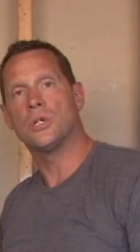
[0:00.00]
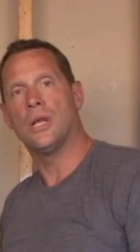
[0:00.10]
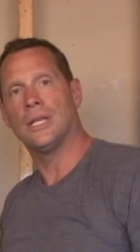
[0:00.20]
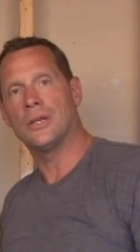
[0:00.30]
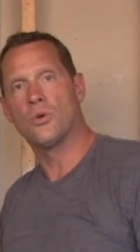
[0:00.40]

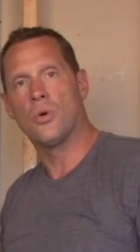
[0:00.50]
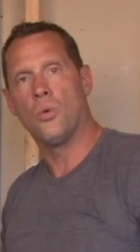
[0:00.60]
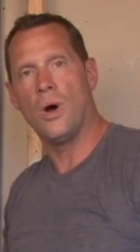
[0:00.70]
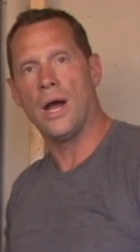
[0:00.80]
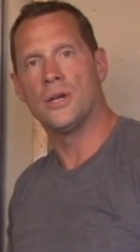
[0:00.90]
electrical
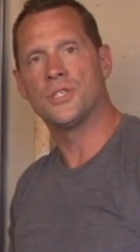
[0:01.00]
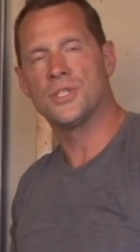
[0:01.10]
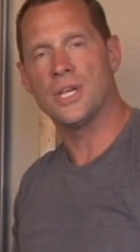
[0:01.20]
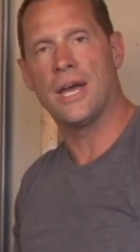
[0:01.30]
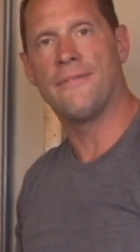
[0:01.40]
wires
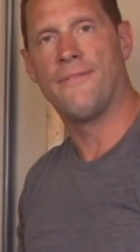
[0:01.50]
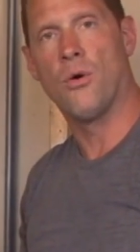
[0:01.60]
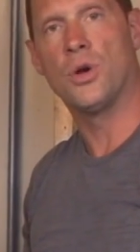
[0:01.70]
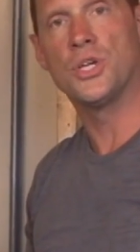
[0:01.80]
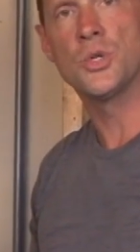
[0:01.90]
inside a
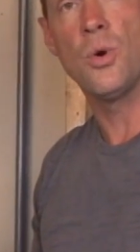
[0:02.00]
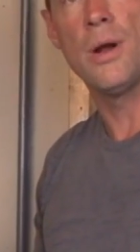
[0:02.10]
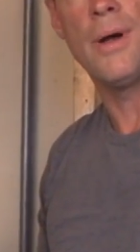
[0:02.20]
4-inch square